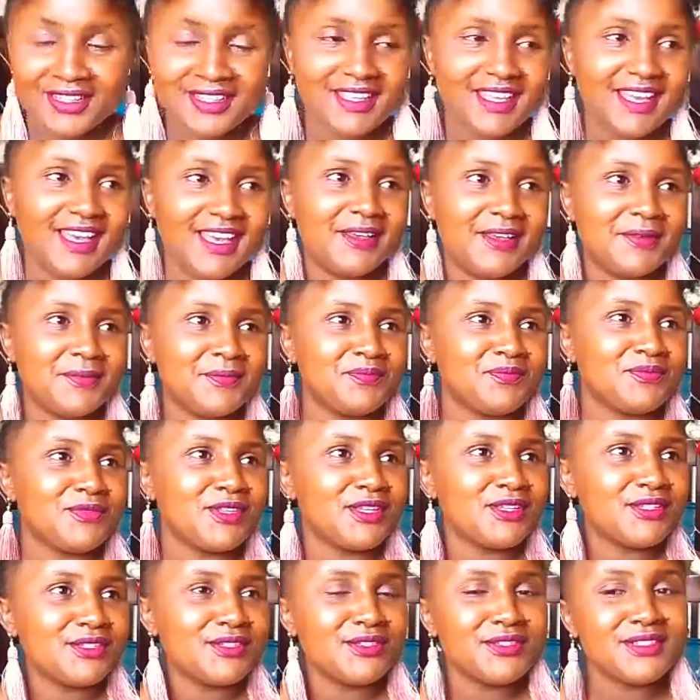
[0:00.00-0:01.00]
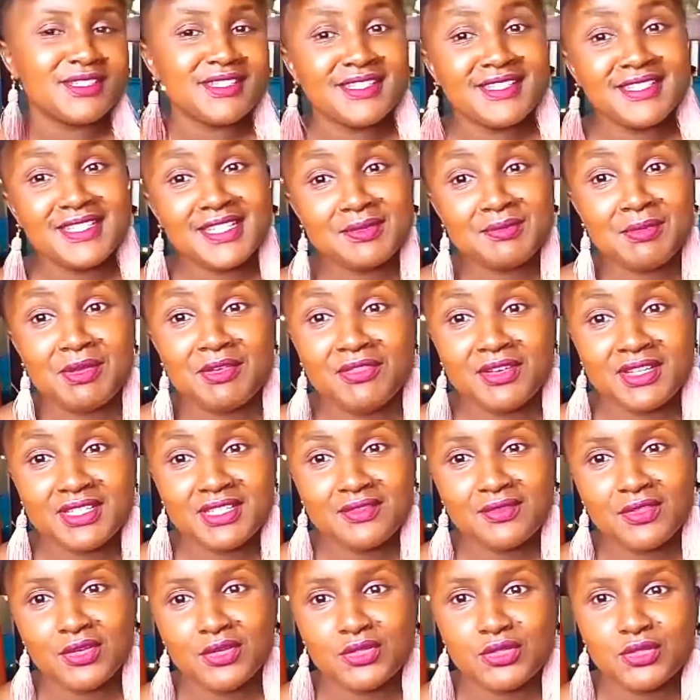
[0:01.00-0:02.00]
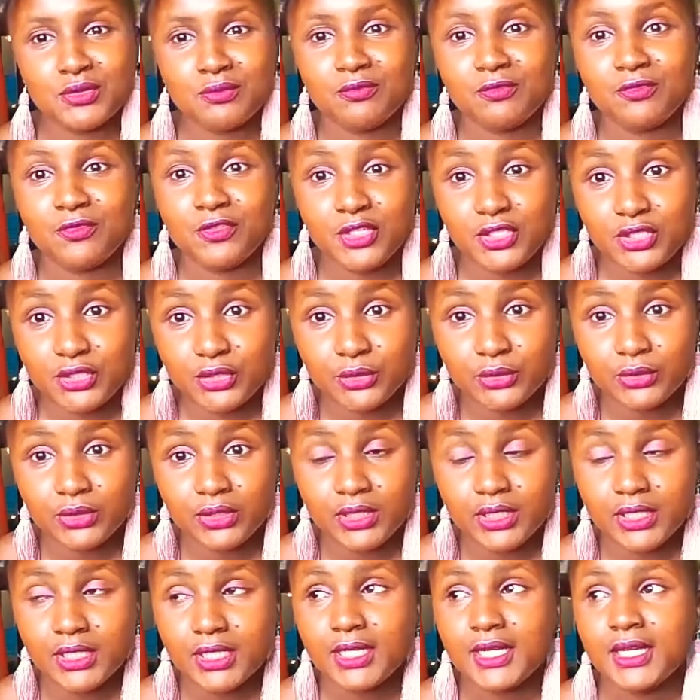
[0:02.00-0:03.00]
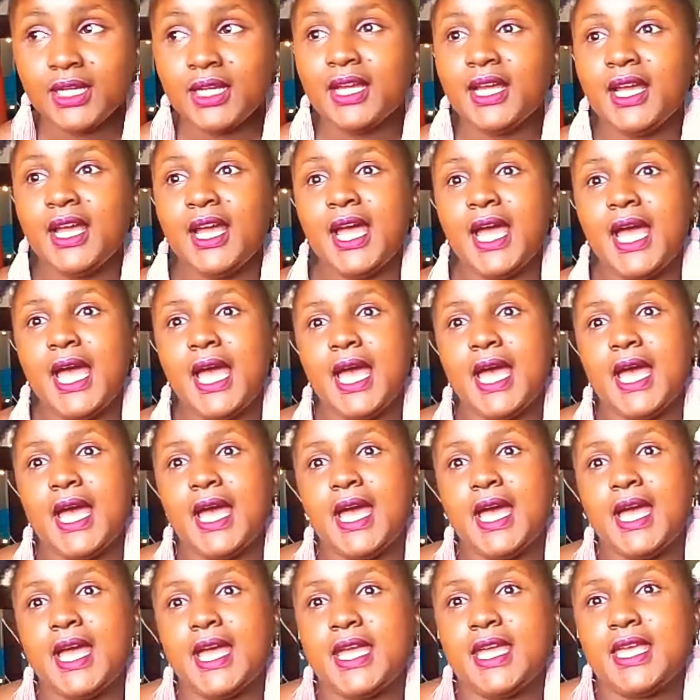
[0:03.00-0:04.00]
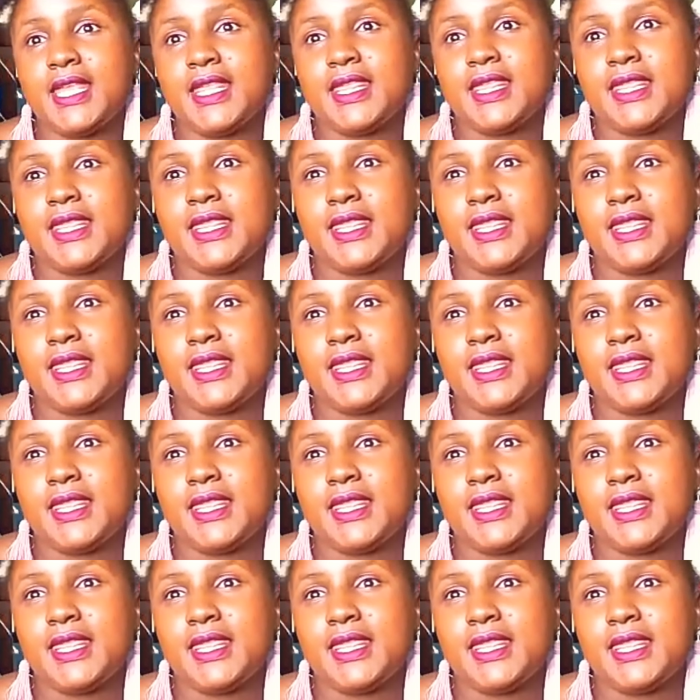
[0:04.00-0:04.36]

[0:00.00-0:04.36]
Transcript: Yeah, so since it's my first ever YouTube video, I